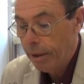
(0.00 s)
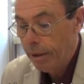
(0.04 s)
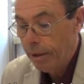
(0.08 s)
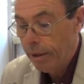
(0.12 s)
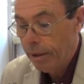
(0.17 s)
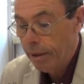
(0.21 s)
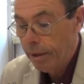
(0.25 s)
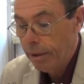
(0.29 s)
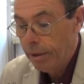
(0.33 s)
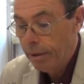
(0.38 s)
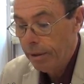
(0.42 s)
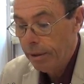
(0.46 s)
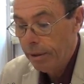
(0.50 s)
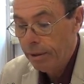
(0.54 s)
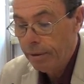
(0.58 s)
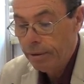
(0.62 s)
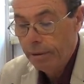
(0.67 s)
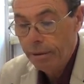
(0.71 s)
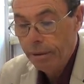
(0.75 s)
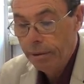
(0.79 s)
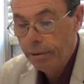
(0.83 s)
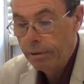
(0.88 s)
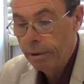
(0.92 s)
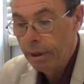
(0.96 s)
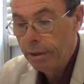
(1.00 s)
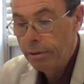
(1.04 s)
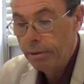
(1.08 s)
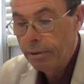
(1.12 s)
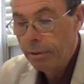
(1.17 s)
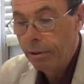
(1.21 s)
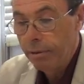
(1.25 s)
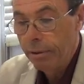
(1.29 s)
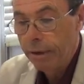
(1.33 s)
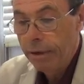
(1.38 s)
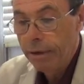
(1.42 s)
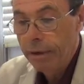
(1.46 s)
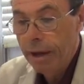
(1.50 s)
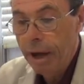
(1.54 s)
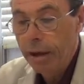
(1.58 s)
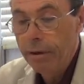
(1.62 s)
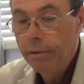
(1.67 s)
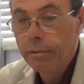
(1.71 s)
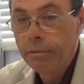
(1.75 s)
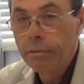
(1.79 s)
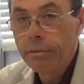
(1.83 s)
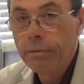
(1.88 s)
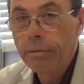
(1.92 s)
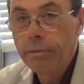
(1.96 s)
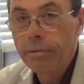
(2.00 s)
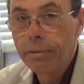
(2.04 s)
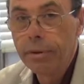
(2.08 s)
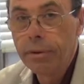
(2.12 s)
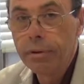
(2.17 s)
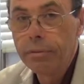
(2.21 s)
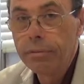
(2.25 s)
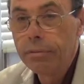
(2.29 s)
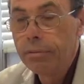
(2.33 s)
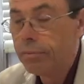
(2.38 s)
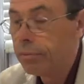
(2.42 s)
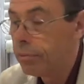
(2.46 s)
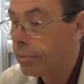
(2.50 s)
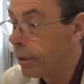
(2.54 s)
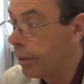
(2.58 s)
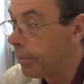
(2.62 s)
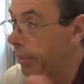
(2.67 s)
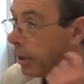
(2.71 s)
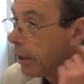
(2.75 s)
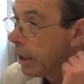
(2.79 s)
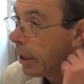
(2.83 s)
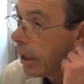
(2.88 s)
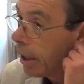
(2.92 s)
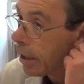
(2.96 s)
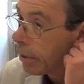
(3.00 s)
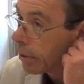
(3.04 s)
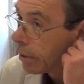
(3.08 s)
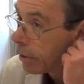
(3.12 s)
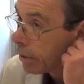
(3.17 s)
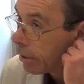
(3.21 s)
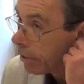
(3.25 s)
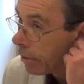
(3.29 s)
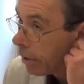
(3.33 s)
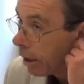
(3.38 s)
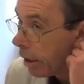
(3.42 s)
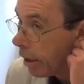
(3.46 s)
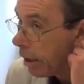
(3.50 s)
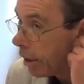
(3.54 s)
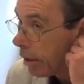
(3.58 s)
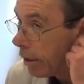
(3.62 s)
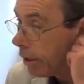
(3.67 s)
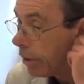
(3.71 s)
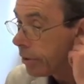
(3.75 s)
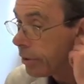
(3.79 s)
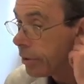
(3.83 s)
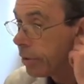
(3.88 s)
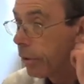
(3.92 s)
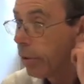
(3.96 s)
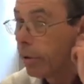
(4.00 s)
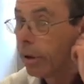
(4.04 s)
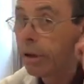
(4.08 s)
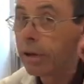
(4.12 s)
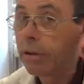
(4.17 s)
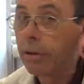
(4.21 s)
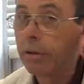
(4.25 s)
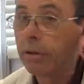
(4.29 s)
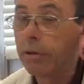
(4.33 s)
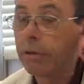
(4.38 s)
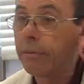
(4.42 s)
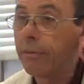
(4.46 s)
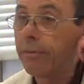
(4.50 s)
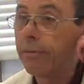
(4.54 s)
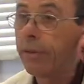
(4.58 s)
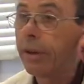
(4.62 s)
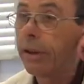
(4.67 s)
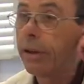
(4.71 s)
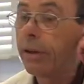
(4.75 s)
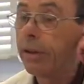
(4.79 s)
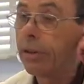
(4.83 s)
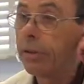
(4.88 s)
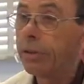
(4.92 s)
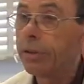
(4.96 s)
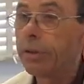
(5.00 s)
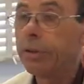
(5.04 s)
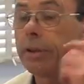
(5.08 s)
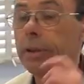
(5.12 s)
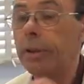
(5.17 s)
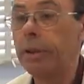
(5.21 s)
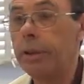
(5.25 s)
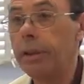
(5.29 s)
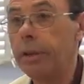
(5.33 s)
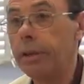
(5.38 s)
then going down through some of the other historical figures,